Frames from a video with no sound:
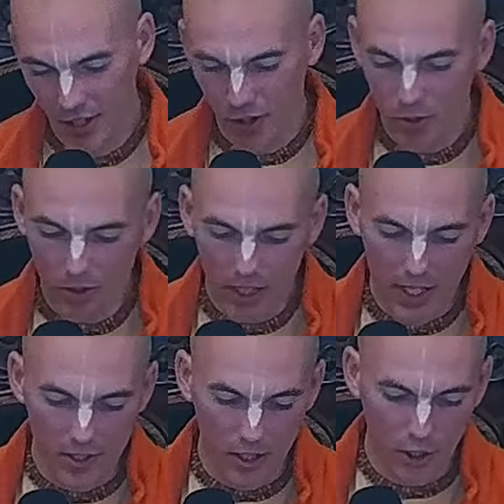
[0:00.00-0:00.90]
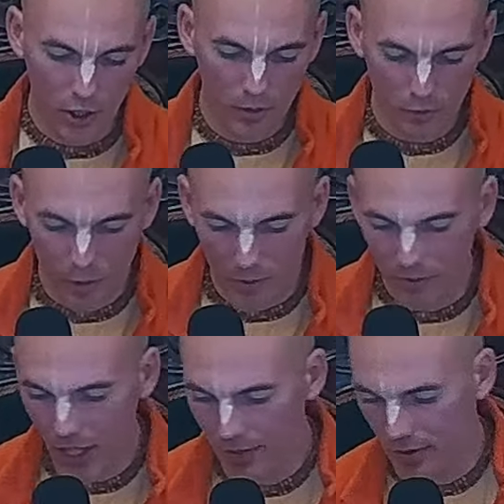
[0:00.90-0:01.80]
and to utilize our human
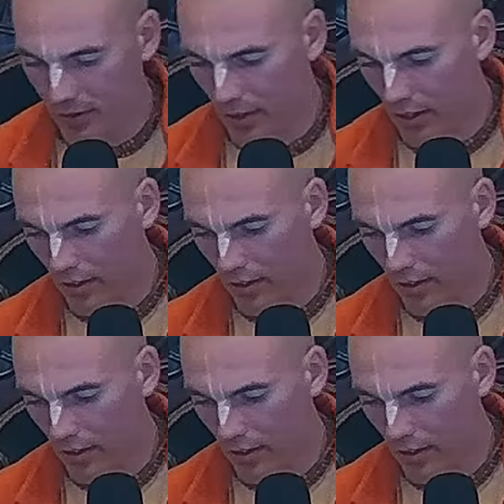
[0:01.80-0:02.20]
form of life